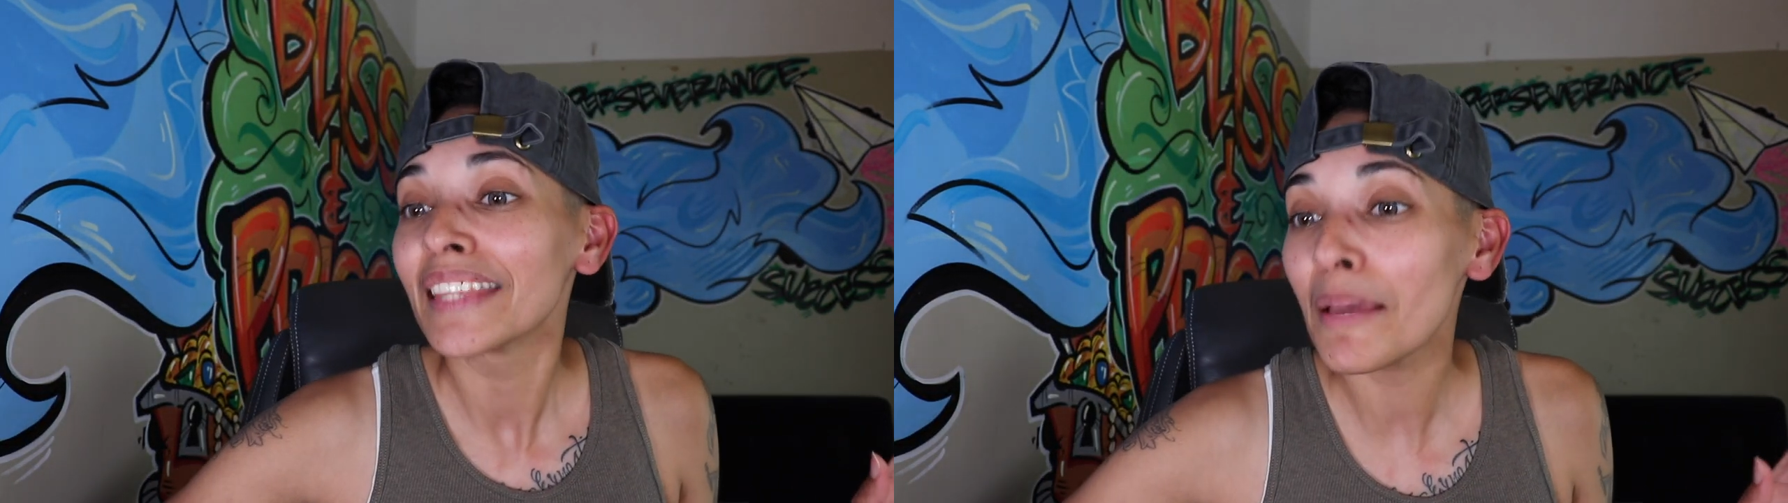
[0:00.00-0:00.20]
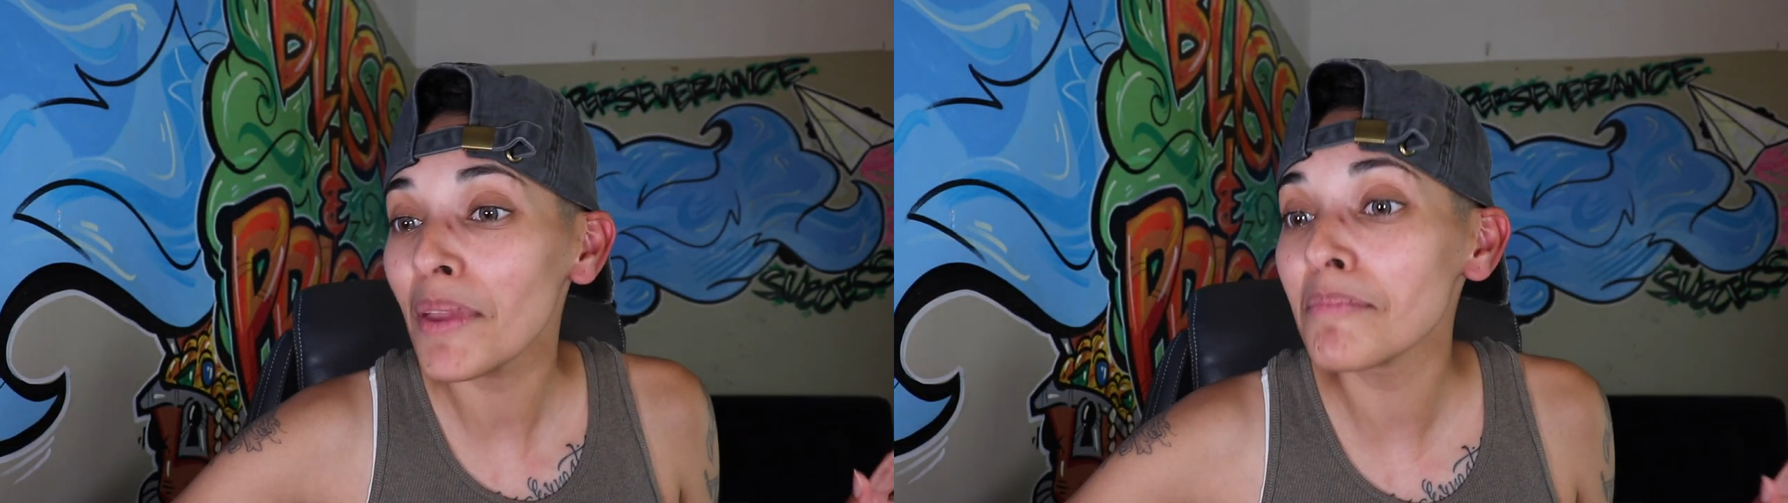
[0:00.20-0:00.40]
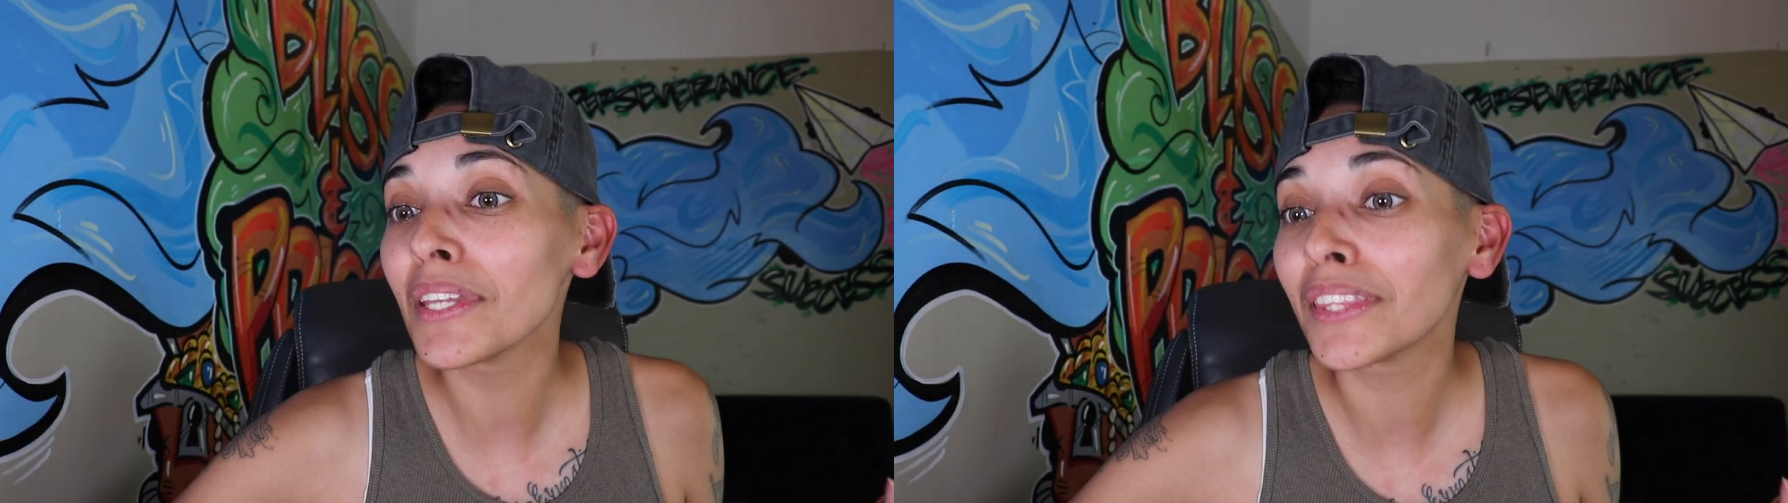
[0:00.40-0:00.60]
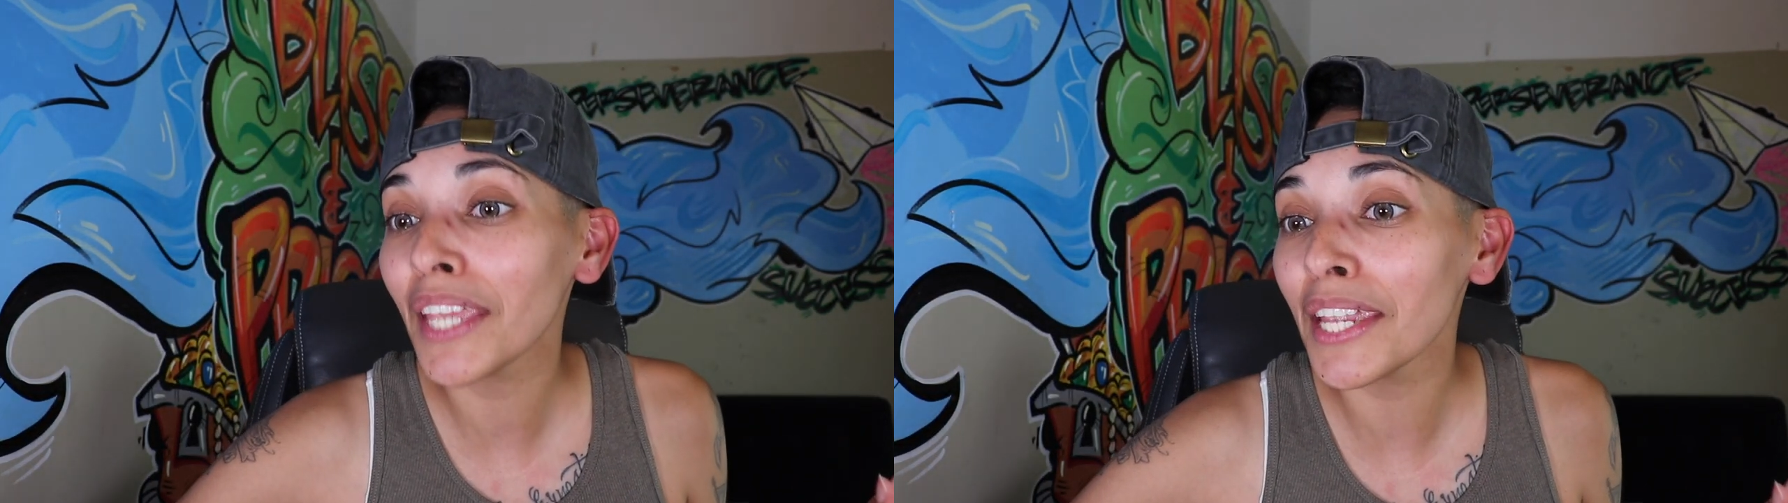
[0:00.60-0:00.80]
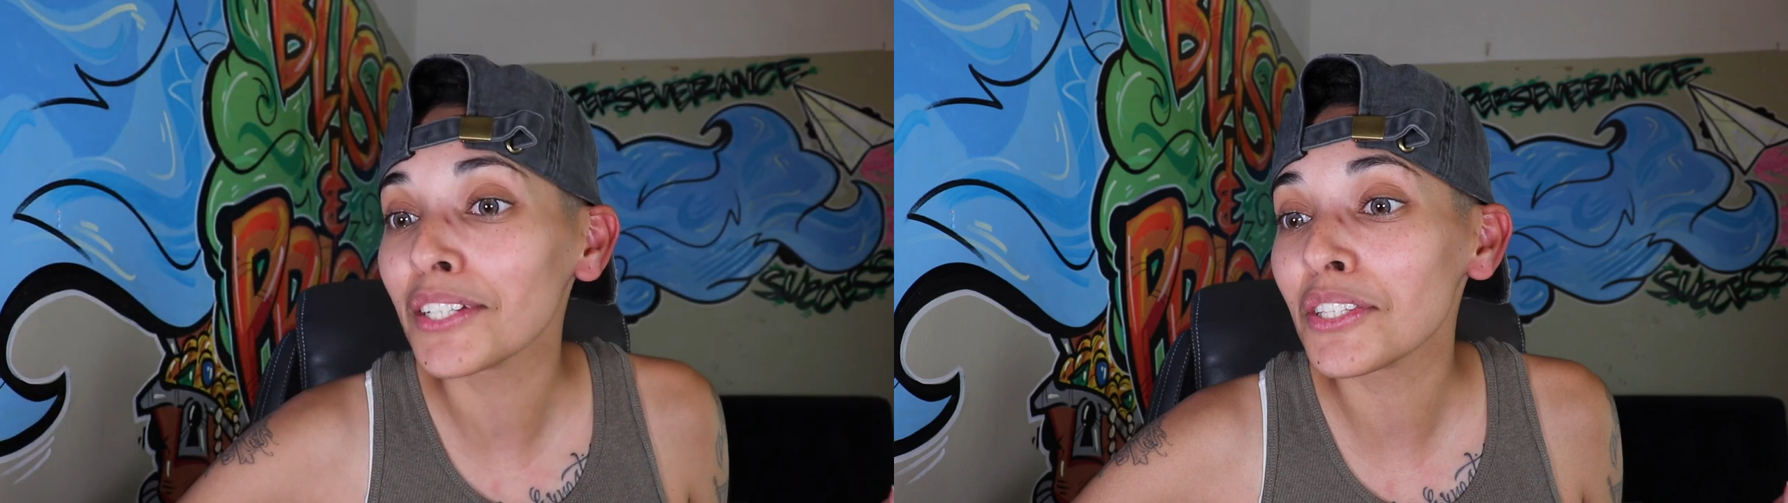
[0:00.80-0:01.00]
That made me
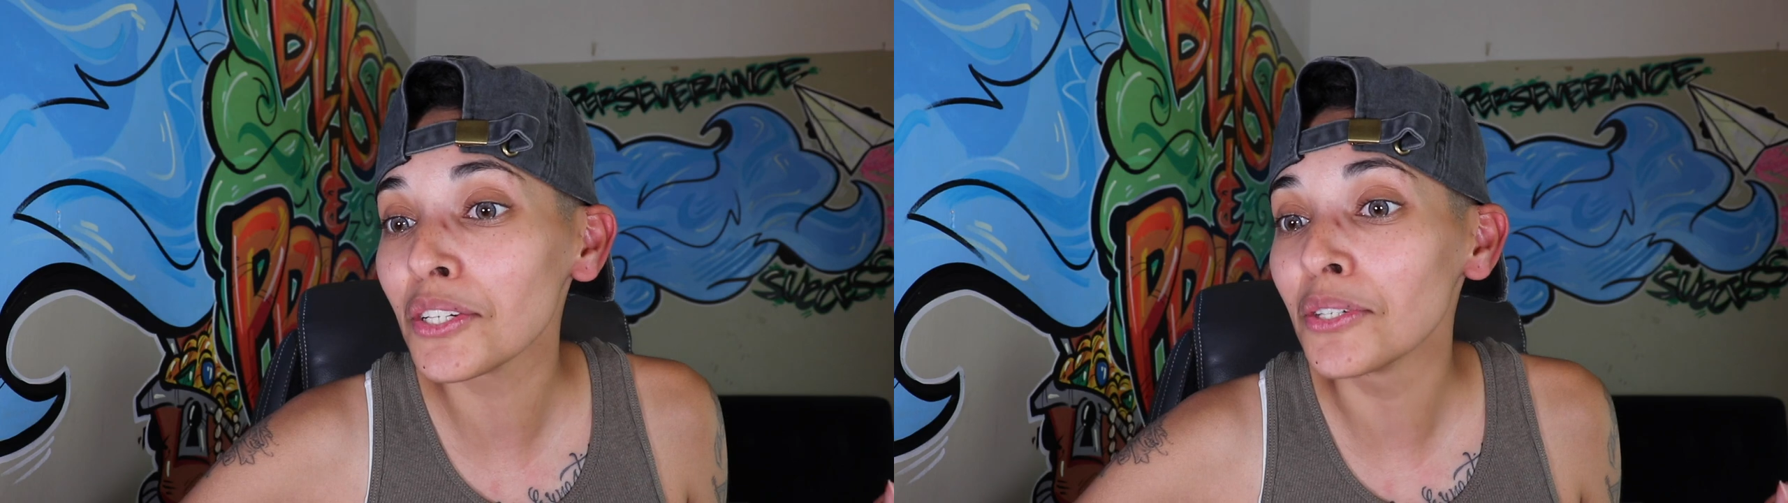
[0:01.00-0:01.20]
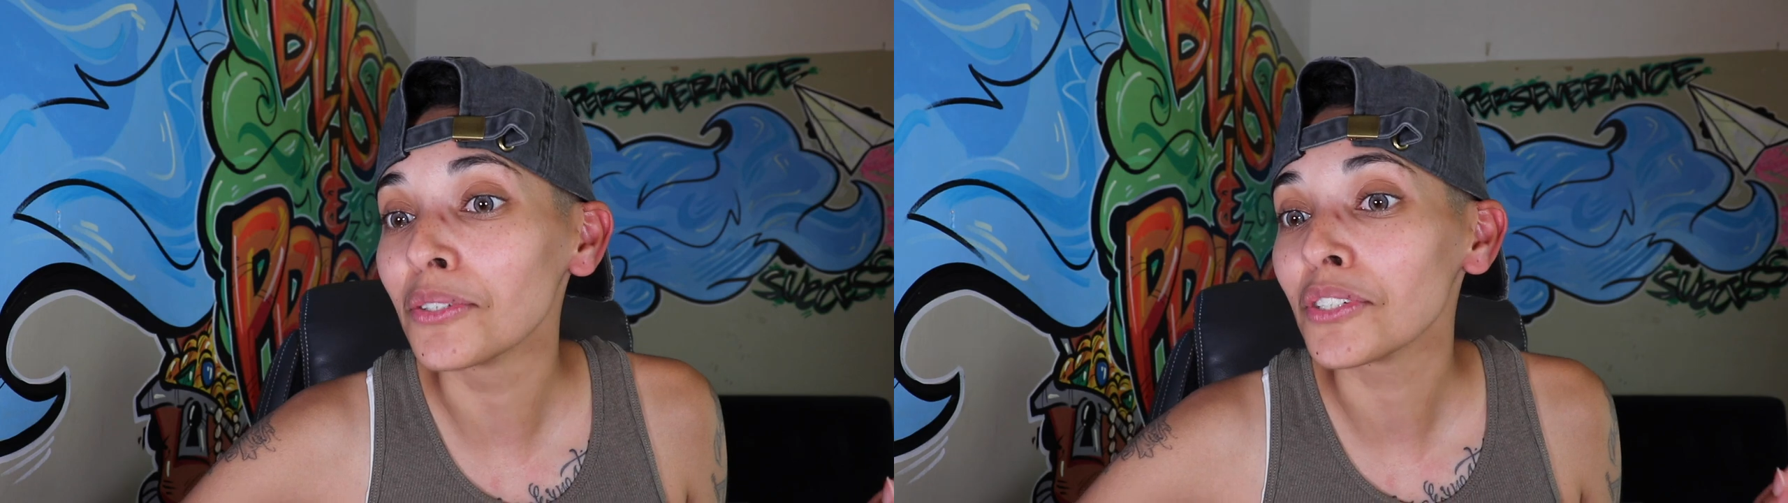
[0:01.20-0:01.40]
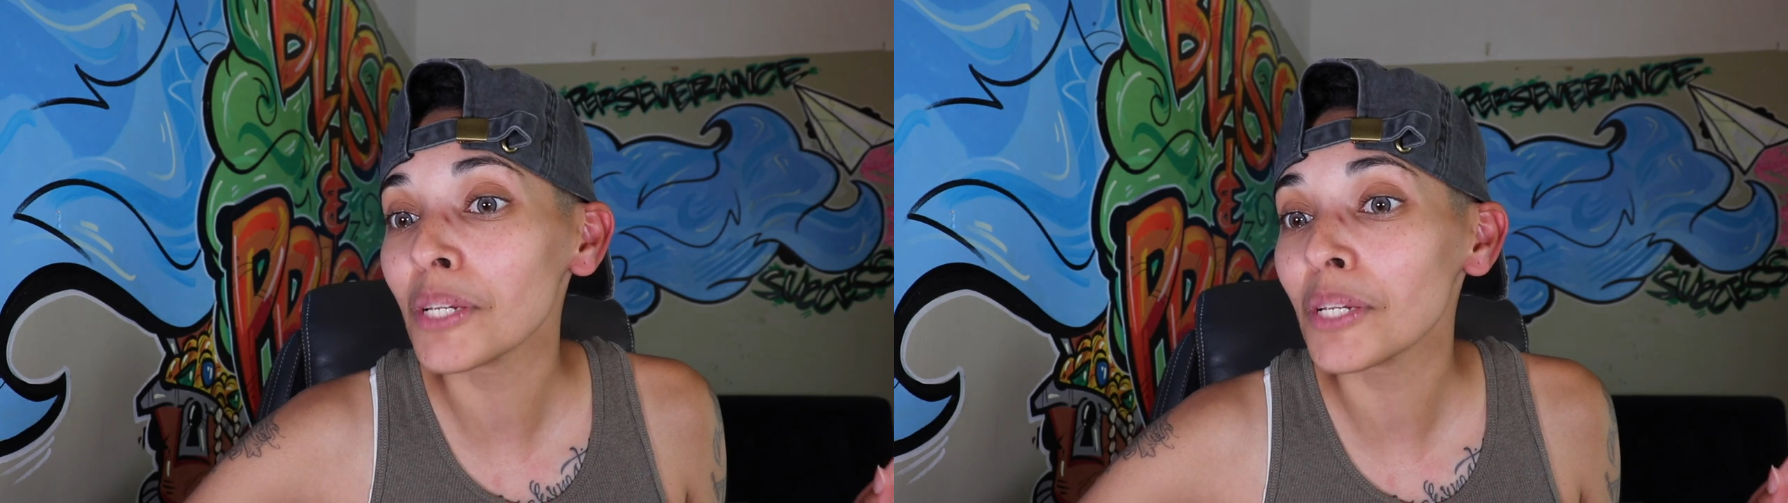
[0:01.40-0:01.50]
think too.